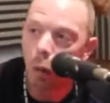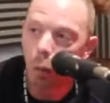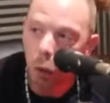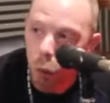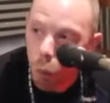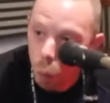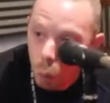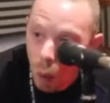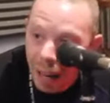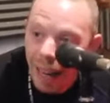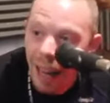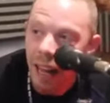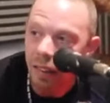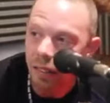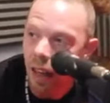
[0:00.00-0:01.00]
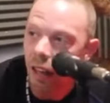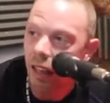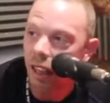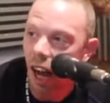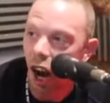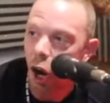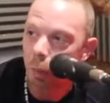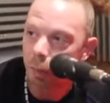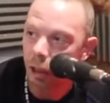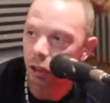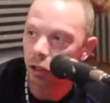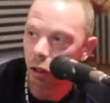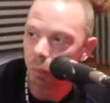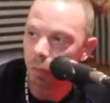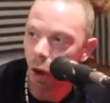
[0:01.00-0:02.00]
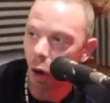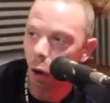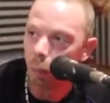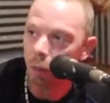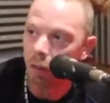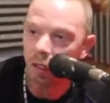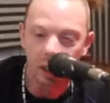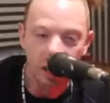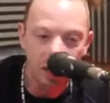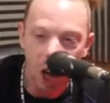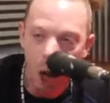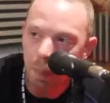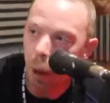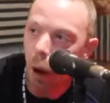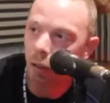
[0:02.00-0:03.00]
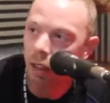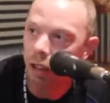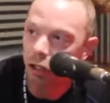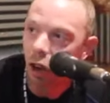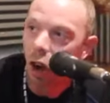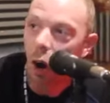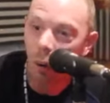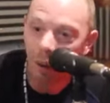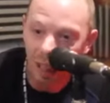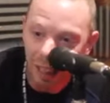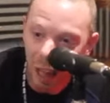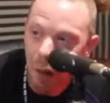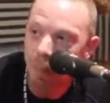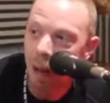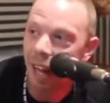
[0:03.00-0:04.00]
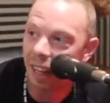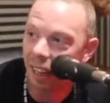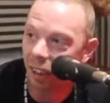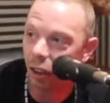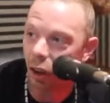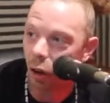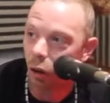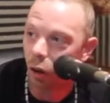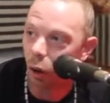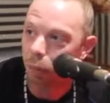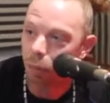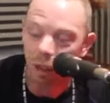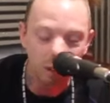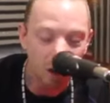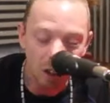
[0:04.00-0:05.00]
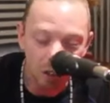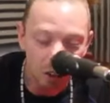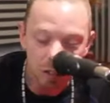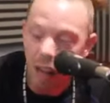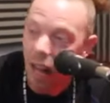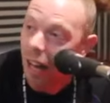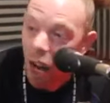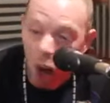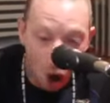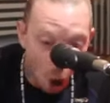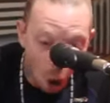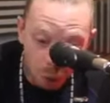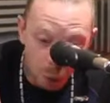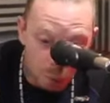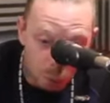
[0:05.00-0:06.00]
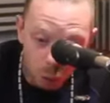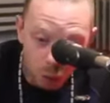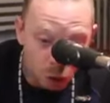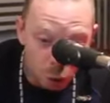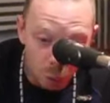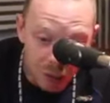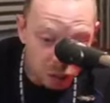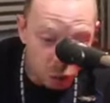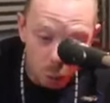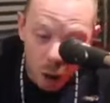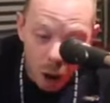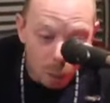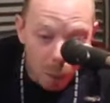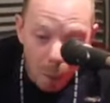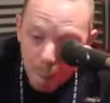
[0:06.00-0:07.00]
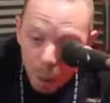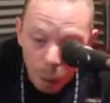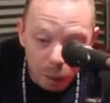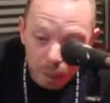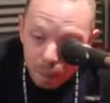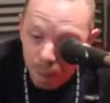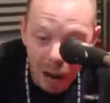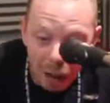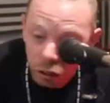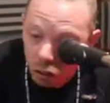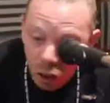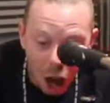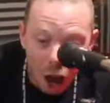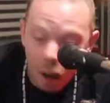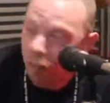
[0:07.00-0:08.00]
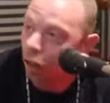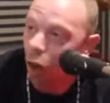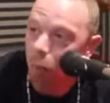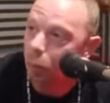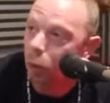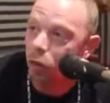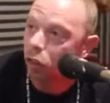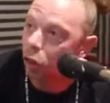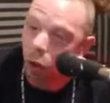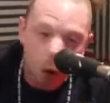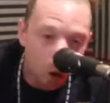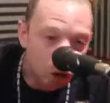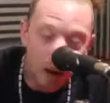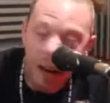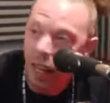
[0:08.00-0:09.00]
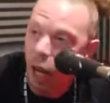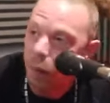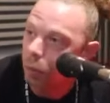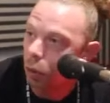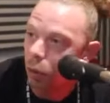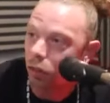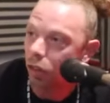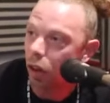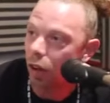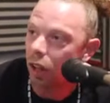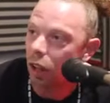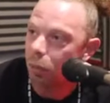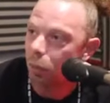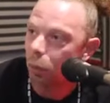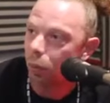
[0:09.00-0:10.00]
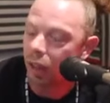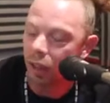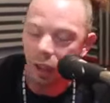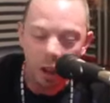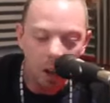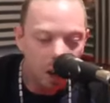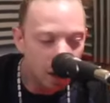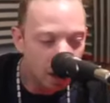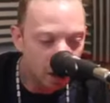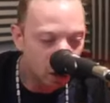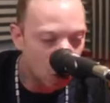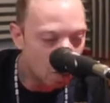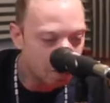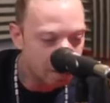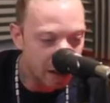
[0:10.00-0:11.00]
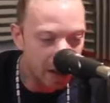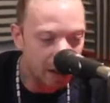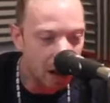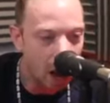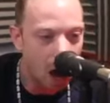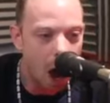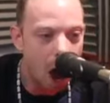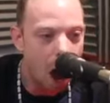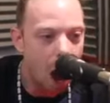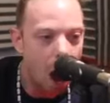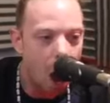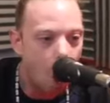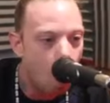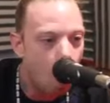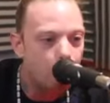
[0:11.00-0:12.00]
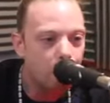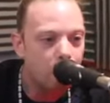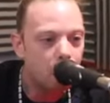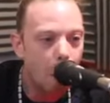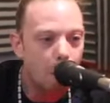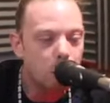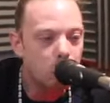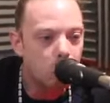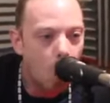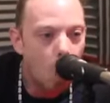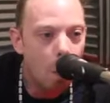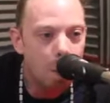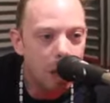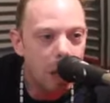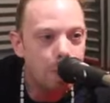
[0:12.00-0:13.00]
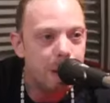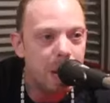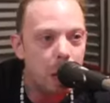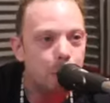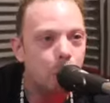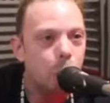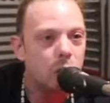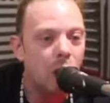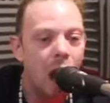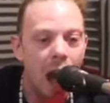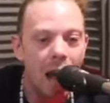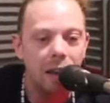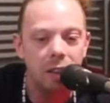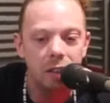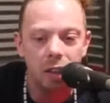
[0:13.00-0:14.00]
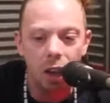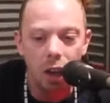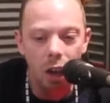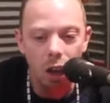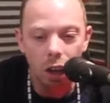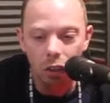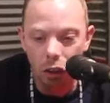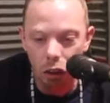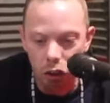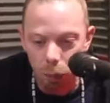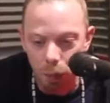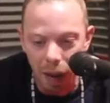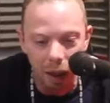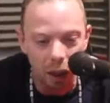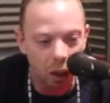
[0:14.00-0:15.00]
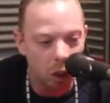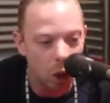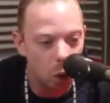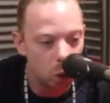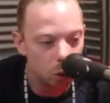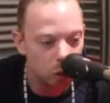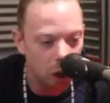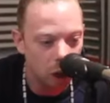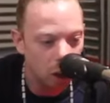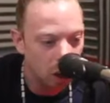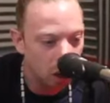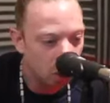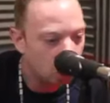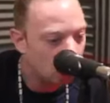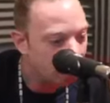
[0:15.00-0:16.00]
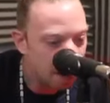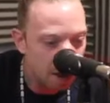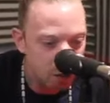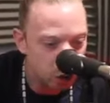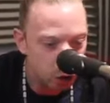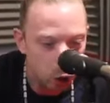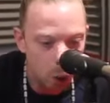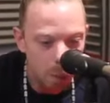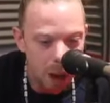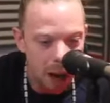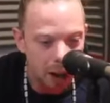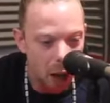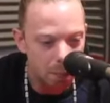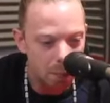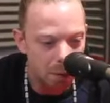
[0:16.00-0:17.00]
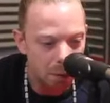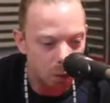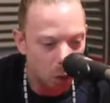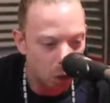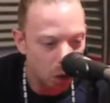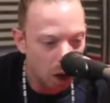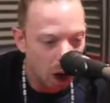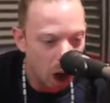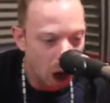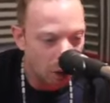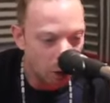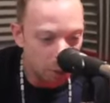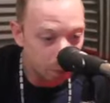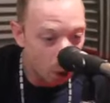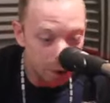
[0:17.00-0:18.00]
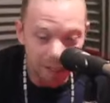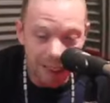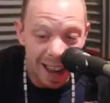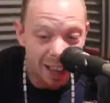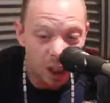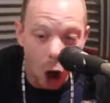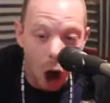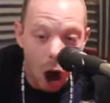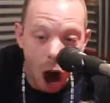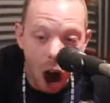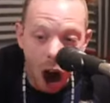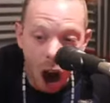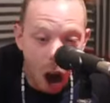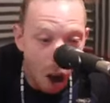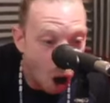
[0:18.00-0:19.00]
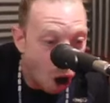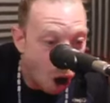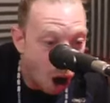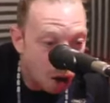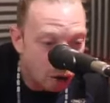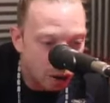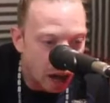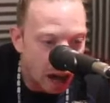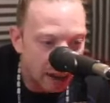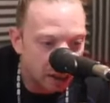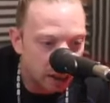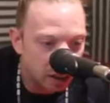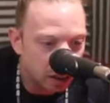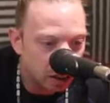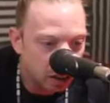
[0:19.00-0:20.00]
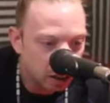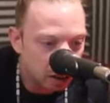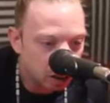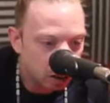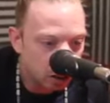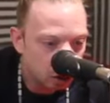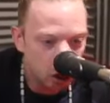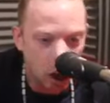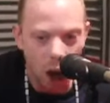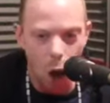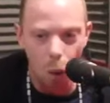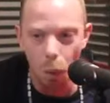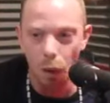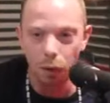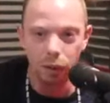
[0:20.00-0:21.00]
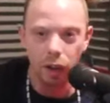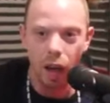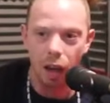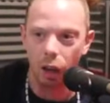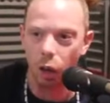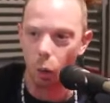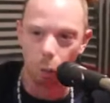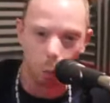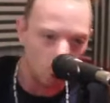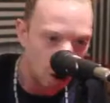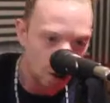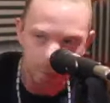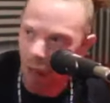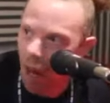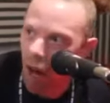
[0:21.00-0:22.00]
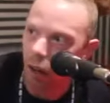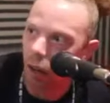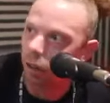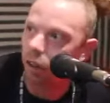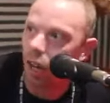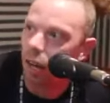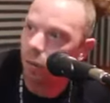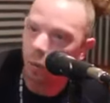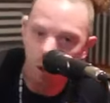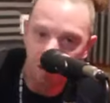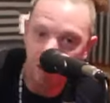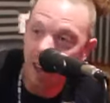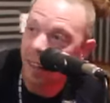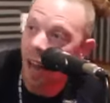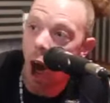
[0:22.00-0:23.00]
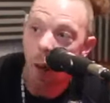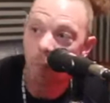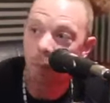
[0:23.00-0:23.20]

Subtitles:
there would wait outside the Caribbean shop to open to get their porridge or get their patty and cocoa bread. I just, on the morning on the way to work, we would put back dancehall music on or reggae music on in the morning. You know what I'm saying? Like, I opened up so many people's eyes to Jamaican culture that never knew about that before. And I'm not saying I want like an award. Not saying that.